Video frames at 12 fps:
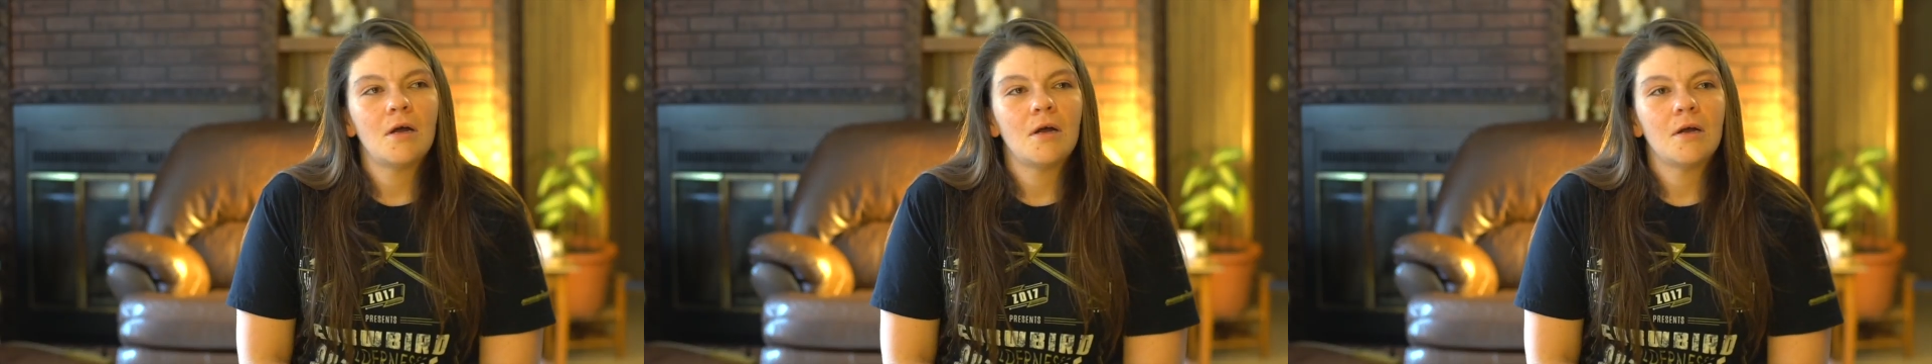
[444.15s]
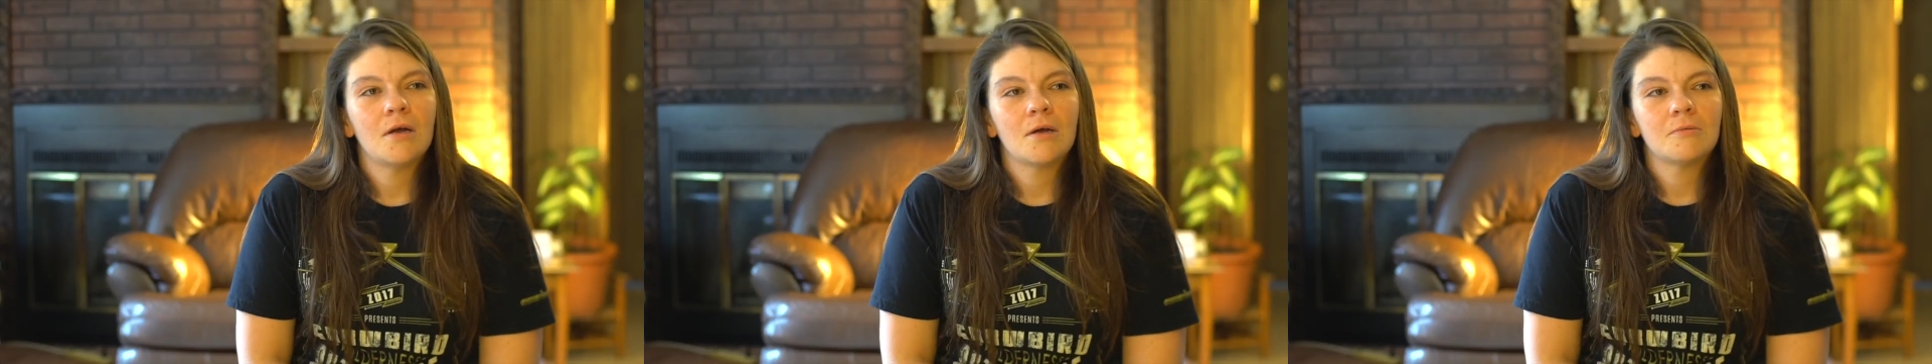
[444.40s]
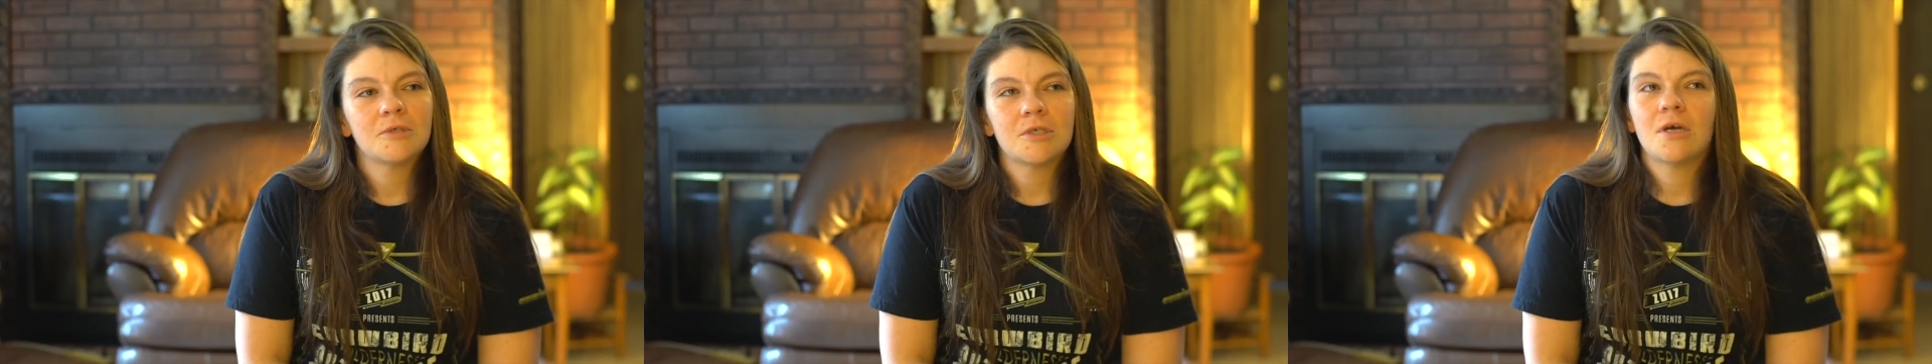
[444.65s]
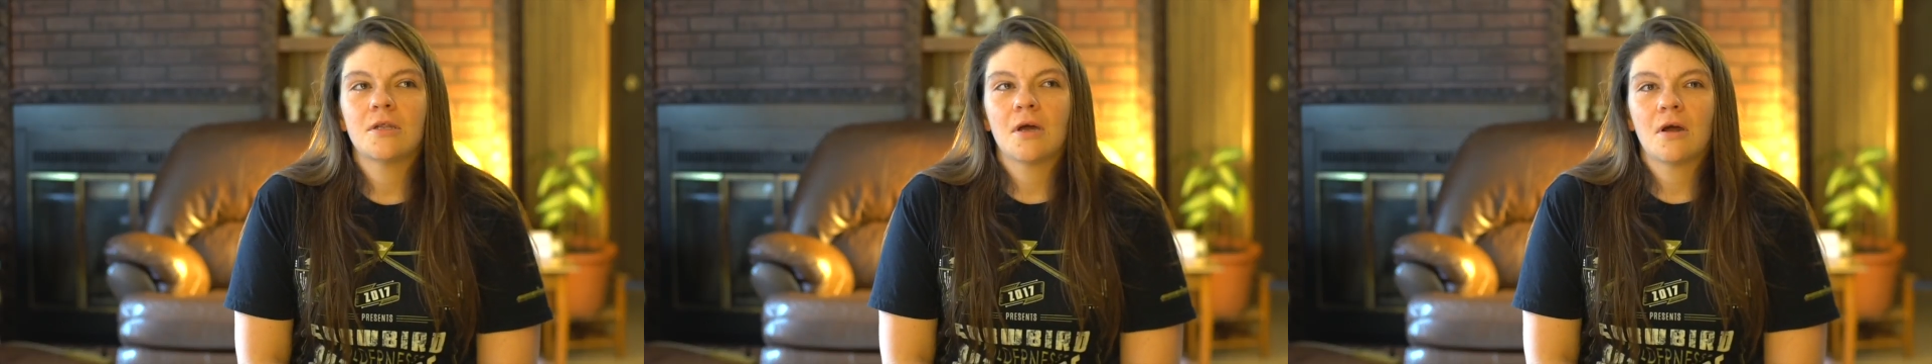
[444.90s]
And I'm
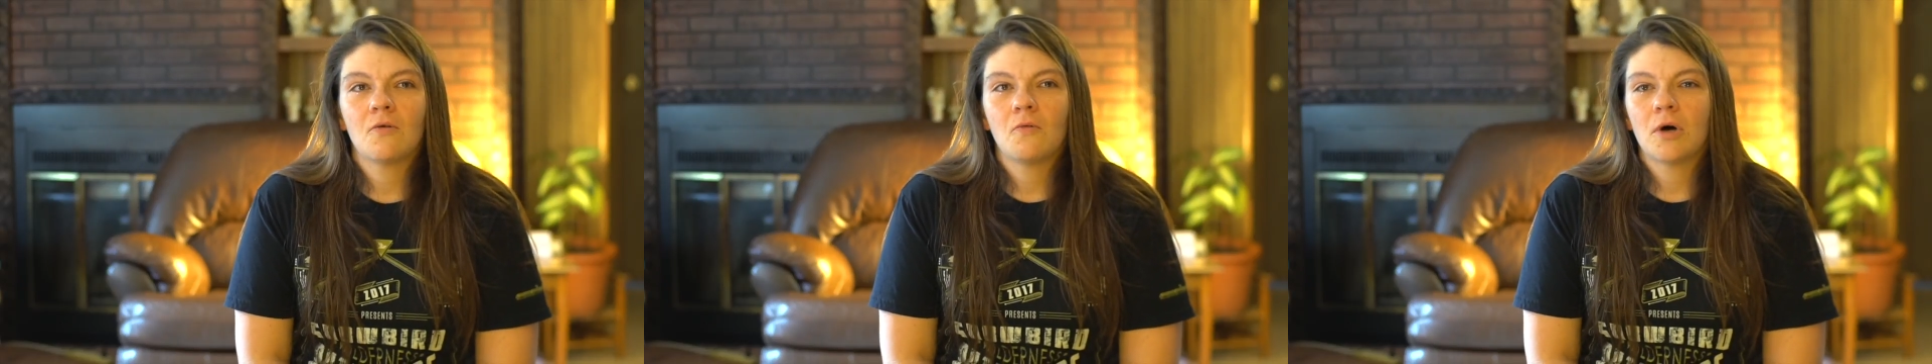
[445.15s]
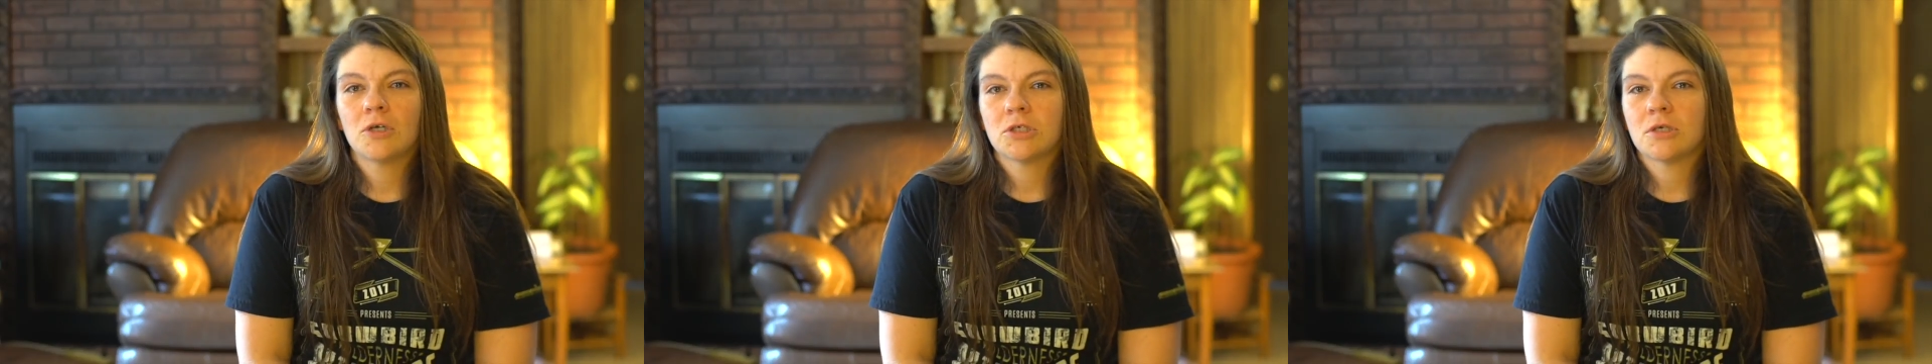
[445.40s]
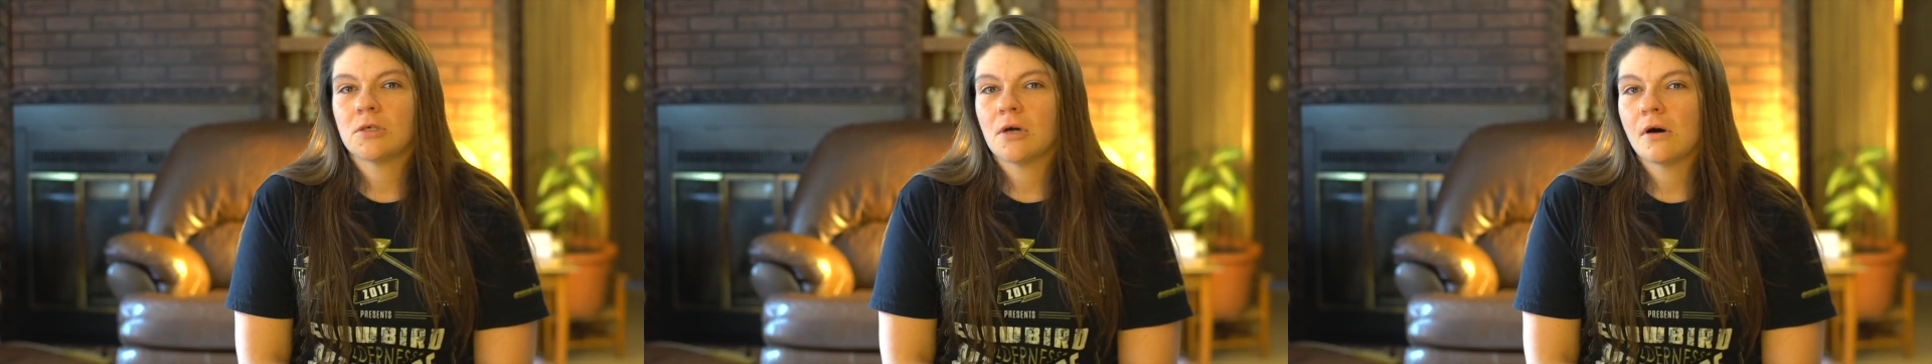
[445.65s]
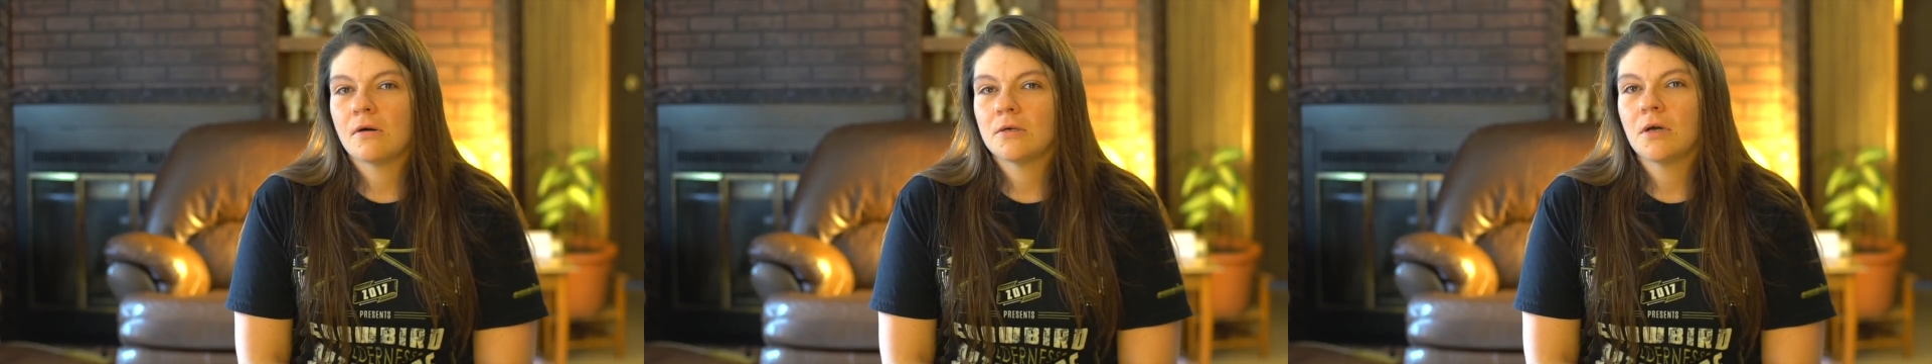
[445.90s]
sitting there watching y'all,